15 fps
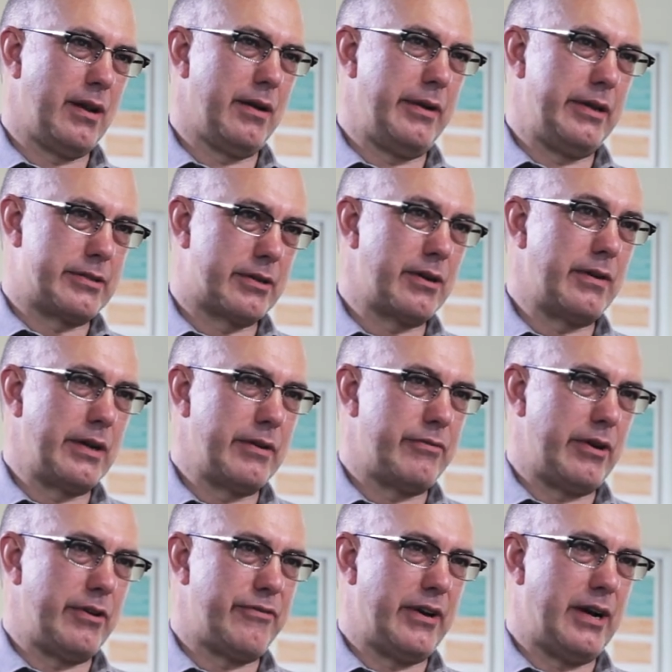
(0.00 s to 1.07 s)
It's growing
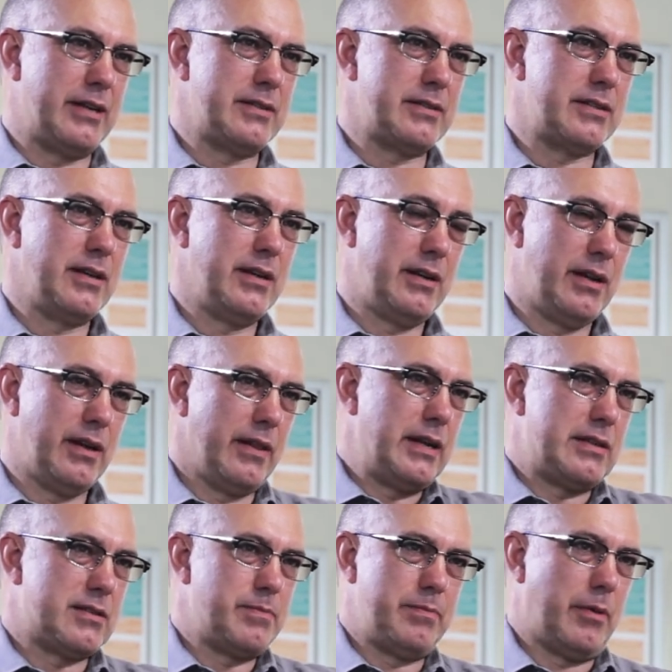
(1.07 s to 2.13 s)
very fast. And
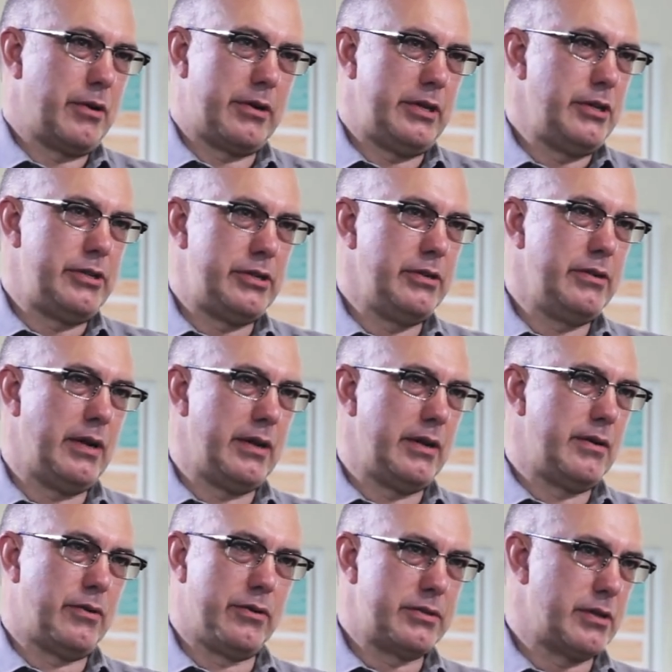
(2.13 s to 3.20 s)
that's Mogadishu and
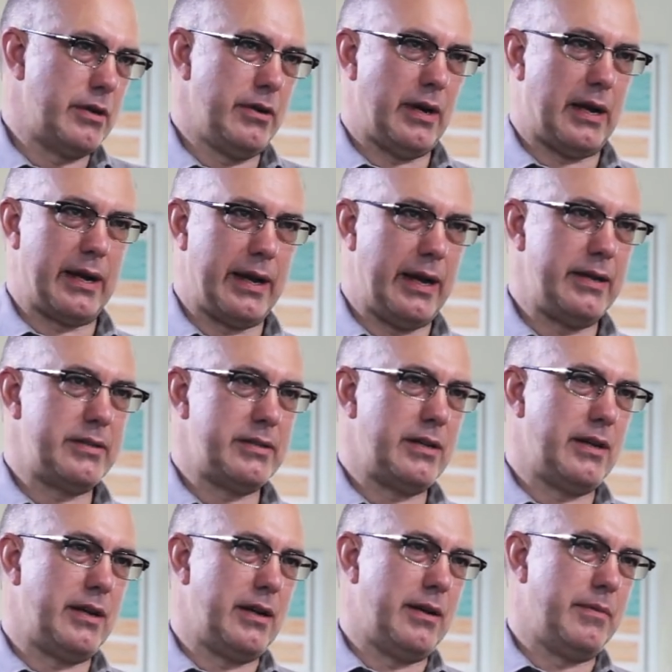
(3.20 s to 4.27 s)
also Hargeisa,
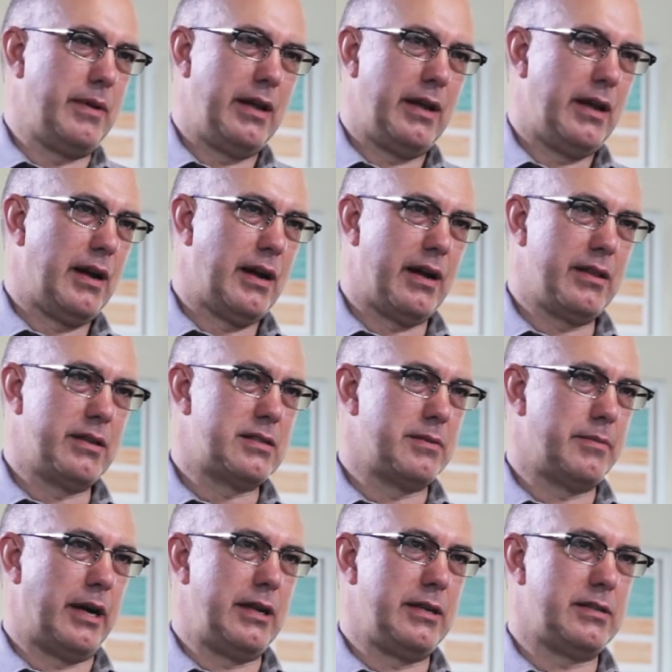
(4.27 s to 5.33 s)
other
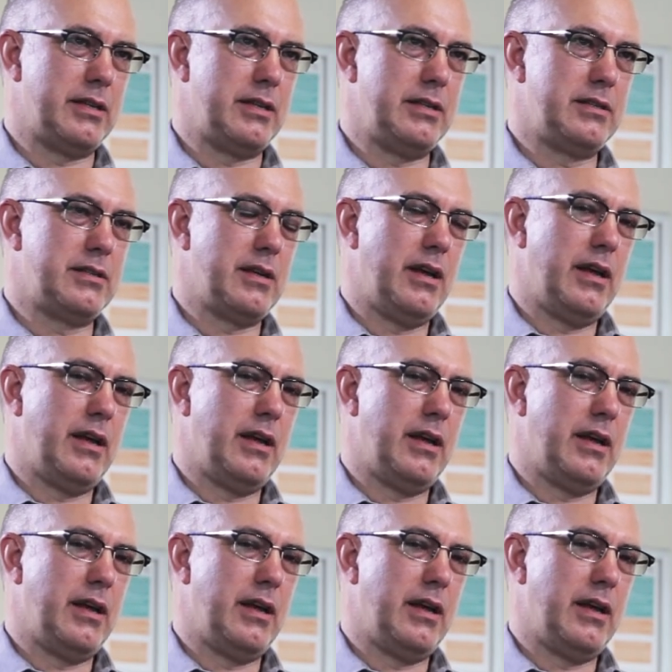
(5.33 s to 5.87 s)
Somali cities.